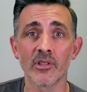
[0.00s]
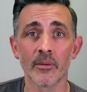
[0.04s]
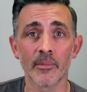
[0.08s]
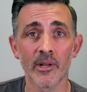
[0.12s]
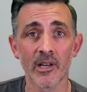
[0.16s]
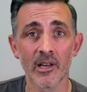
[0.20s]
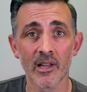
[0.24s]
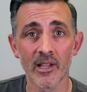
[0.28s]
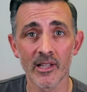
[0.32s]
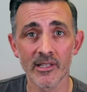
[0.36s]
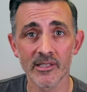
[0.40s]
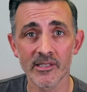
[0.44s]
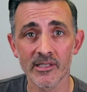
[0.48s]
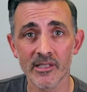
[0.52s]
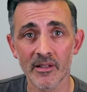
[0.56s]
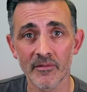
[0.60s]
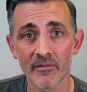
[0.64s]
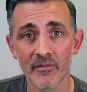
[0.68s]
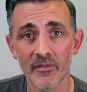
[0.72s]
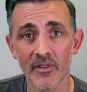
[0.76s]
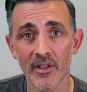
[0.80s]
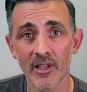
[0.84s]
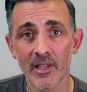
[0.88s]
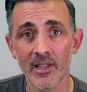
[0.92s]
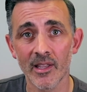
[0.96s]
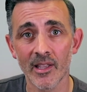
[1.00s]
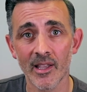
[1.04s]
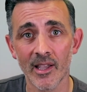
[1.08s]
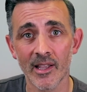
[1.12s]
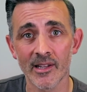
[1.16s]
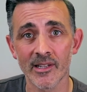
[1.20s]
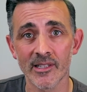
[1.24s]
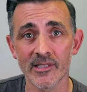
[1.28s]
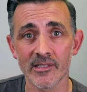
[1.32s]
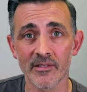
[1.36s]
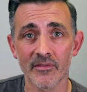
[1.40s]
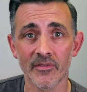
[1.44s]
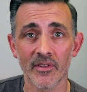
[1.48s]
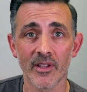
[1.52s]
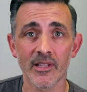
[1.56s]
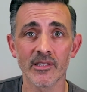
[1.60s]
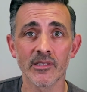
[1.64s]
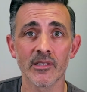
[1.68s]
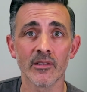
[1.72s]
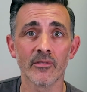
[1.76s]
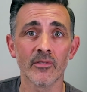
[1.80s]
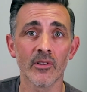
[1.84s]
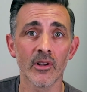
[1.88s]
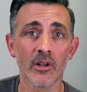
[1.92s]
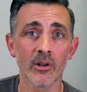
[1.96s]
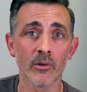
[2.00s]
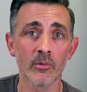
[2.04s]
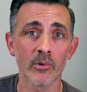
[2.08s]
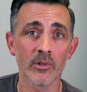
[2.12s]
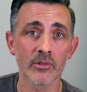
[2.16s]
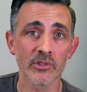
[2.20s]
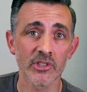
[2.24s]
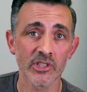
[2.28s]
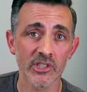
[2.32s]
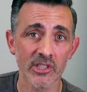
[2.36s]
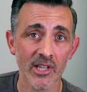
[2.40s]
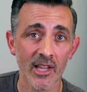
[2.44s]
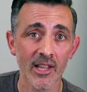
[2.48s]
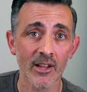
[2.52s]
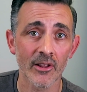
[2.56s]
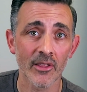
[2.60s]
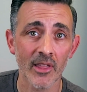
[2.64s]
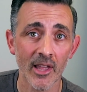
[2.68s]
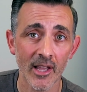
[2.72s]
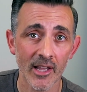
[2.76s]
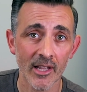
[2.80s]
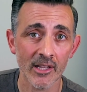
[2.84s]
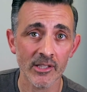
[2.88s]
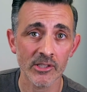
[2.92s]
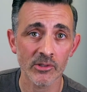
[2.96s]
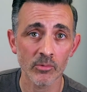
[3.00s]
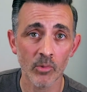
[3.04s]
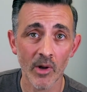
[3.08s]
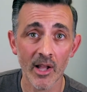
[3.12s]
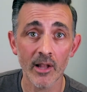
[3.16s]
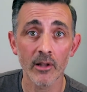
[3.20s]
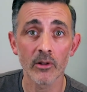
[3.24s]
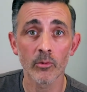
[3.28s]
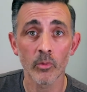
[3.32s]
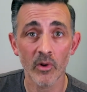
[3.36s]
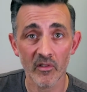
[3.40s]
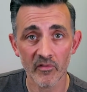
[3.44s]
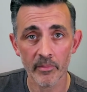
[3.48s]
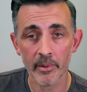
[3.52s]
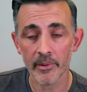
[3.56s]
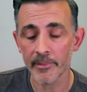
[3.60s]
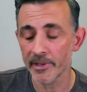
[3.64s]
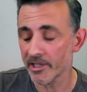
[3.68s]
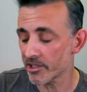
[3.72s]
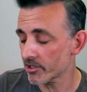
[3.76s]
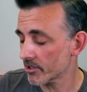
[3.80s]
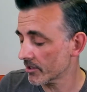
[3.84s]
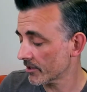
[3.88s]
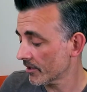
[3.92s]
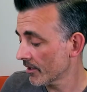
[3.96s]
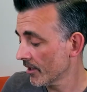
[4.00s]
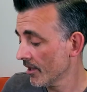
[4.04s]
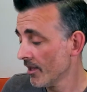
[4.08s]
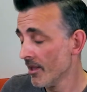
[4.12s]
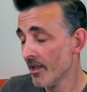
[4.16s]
time I learn something and it's effective, I will share that as well with permission.